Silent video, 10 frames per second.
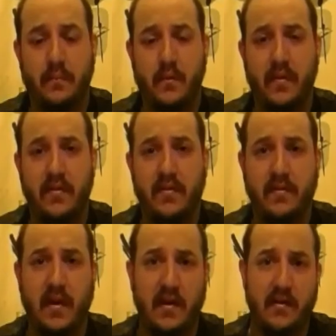within the
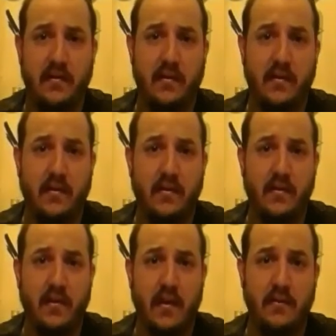state
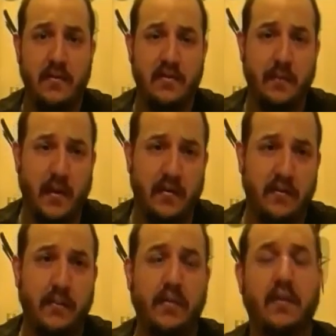as much as
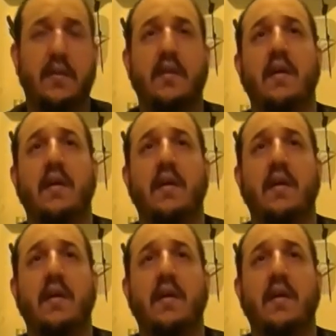possible.